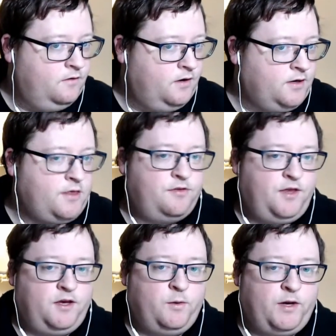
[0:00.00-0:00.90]
Another
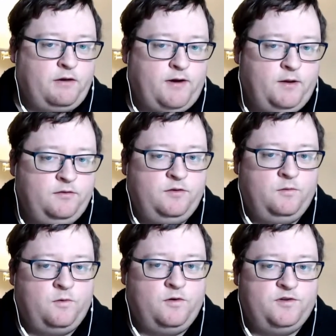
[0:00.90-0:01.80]
thing going around
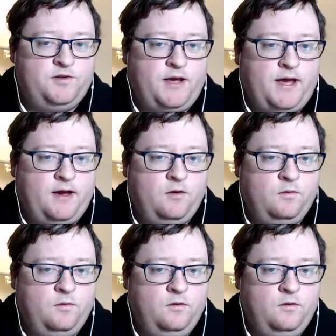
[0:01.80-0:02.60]
towards how